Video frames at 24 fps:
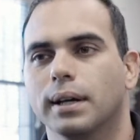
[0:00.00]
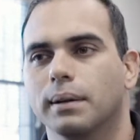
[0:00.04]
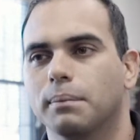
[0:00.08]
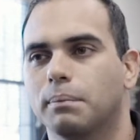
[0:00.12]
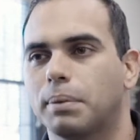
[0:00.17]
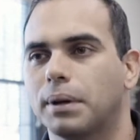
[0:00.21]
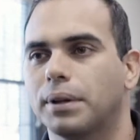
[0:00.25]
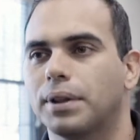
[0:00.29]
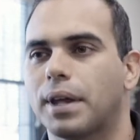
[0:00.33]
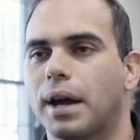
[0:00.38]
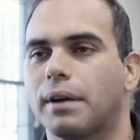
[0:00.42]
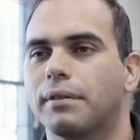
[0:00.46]

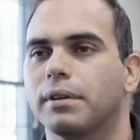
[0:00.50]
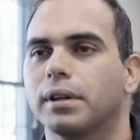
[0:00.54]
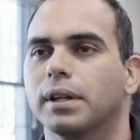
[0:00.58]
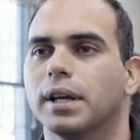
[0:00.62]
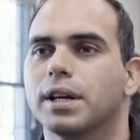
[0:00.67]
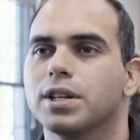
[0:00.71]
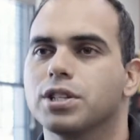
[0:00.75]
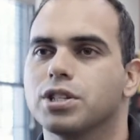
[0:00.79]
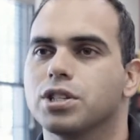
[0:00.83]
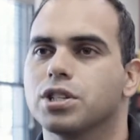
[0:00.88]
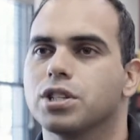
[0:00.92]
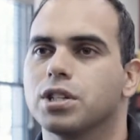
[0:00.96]
Build that
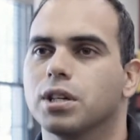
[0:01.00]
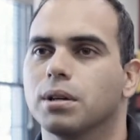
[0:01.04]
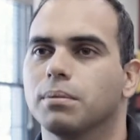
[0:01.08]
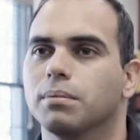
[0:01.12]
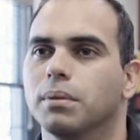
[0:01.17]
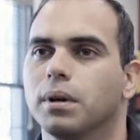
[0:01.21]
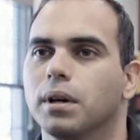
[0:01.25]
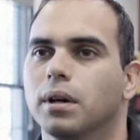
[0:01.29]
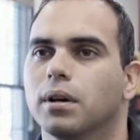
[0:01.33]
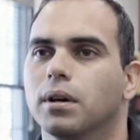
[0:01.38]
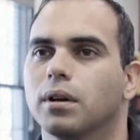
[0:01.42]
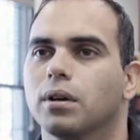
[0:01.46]
relationship,
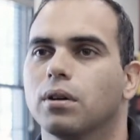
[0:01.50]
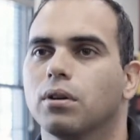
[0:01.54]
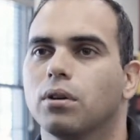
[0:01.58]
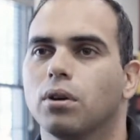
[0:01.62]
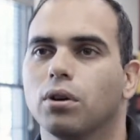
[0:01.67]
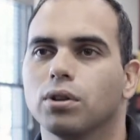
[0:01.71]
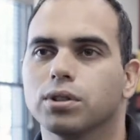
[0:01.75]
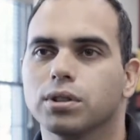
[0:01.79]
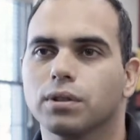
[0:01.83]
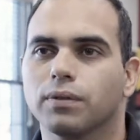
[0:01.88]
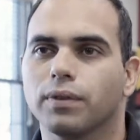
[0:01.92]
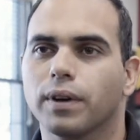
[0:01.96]

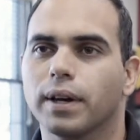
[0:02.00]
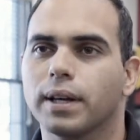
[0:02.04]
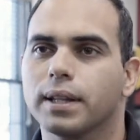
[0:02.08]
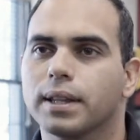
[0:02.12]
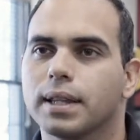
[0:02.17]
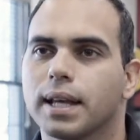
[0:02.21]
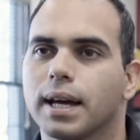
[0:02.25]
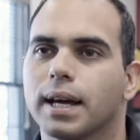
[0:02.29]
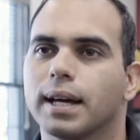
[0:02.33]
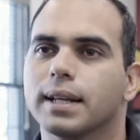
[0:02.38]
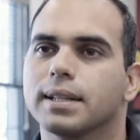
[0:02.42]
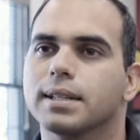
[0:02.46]
cultivate
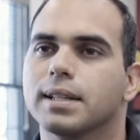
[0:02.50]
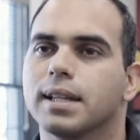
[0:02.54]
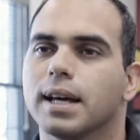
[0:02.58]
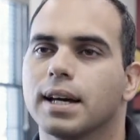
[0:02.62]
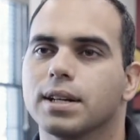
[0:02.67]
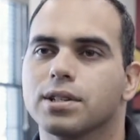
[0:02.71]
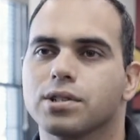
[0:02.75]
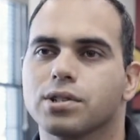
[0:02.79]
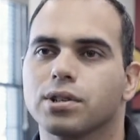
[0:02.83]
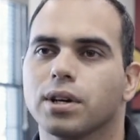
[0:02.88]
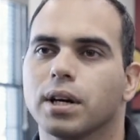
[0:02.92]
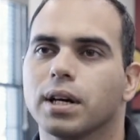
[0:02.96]

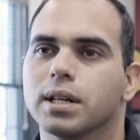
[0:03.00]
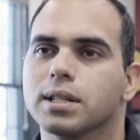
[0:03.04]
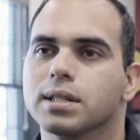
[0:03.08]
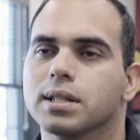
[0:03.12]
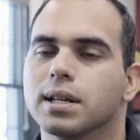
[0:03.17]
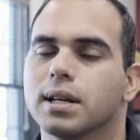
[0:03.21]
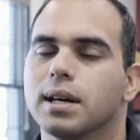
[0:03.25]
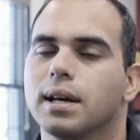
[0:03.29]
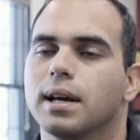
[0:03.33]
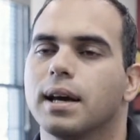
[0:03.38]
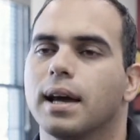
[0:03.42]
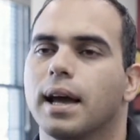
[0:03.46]
that trust,
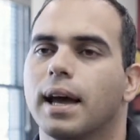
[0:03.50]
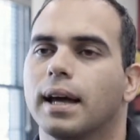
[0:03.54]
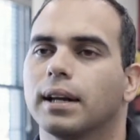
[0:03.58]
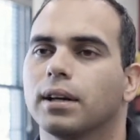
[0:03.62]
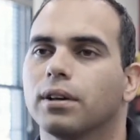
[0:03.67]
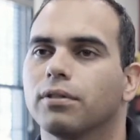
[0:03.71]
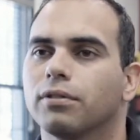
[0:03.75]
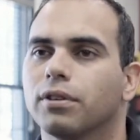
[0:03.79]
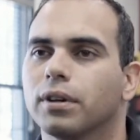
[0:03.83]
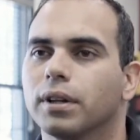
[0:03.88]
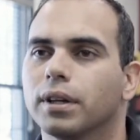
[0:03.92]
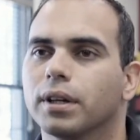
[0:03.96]
and
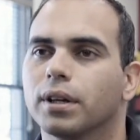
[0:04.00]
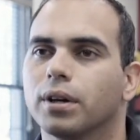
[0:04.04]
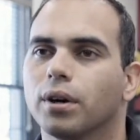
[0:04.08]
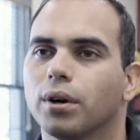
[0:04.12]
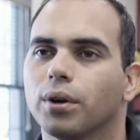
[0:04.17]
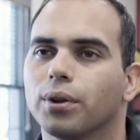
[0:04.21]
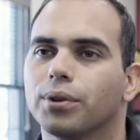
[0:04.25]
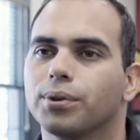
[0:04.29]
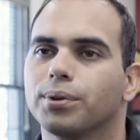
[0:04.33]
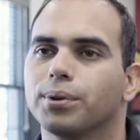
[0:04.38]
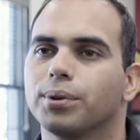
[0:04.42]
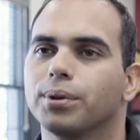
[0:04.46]
really go
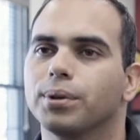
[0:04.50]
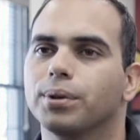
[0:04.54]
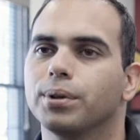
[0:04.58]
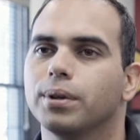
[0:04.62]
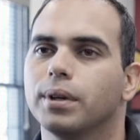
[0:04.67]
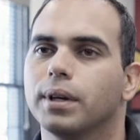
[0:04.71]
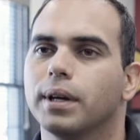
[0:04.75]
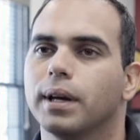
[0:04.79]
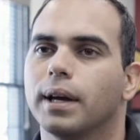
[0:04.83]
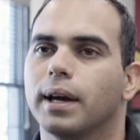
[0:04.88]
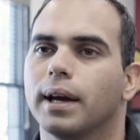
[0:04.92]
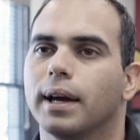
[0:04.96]
through
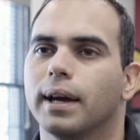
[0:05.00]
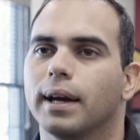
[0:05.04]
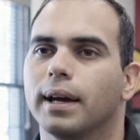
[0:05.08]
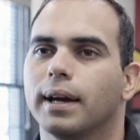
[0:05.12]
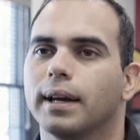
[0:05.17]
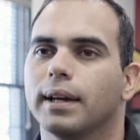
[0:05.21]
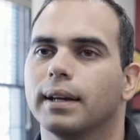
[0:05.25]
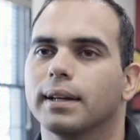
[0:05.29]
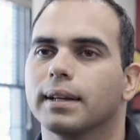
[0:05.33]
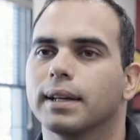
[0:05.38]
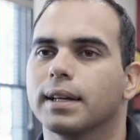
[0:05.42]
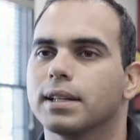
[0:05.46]

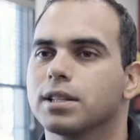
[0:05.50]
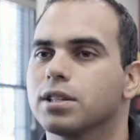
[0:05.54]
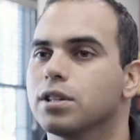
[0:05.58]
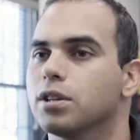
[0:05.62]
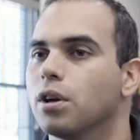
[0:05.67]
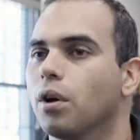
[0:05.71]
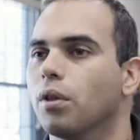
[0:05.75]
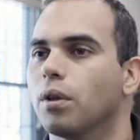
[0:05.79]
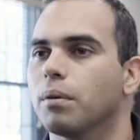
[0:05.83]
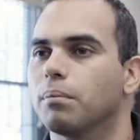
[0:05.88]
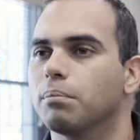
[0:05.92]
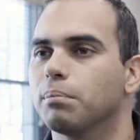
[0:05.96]
and get to
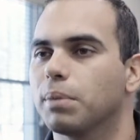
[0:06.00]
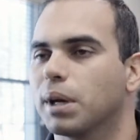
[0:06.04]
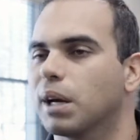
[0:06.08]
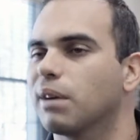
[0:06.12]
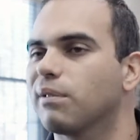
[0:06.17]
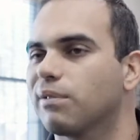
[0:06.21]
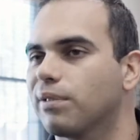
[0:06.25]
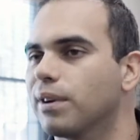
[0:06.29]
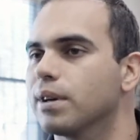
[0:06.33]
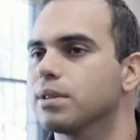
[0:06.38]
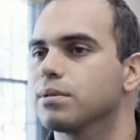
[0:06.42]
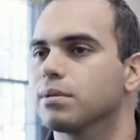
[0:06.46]
know them, become
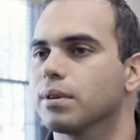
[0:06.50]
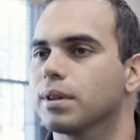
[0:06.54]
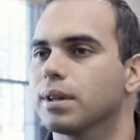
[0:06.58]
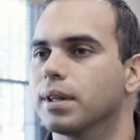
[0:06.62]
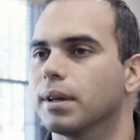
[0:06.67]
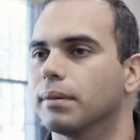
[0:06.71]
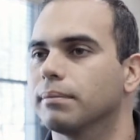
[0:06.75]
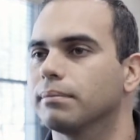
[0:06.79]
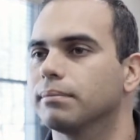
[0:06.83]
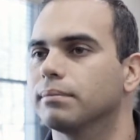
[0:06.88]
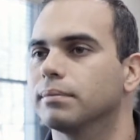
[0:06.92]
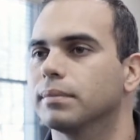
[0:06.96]
friends with
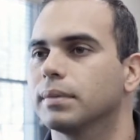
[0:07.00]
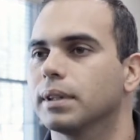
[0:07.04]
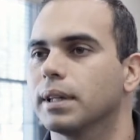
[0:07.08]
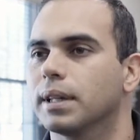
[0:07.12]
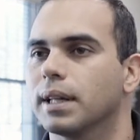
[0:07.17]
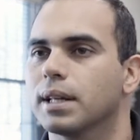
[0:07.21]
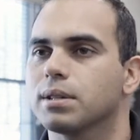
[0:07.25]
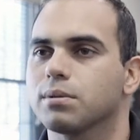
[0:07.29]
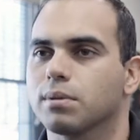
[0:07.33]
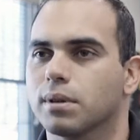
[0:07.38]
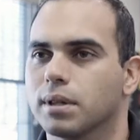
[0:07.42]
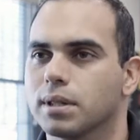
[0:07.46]
them. And
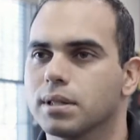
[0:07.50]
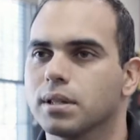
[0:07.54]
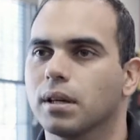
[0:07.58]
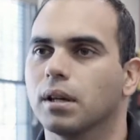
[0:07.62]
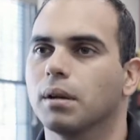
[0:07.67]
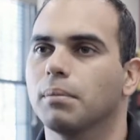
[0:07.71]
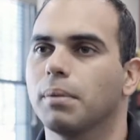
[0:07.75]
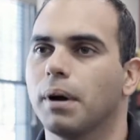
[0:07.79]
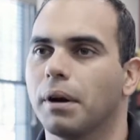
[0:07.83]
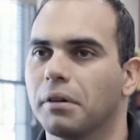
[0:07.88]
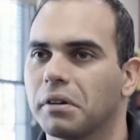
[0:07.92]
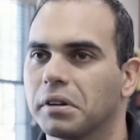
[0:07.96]
that's what it's all
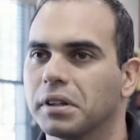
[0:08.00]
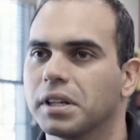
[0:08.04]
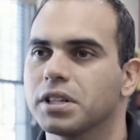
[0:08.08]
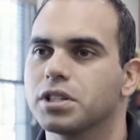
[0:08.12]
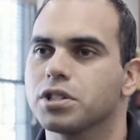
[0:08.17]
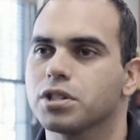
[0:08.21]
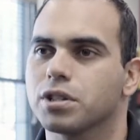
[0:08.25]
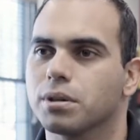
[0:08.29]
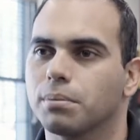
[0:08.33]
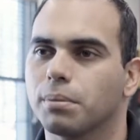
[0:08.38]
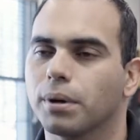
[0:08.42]
about, relationship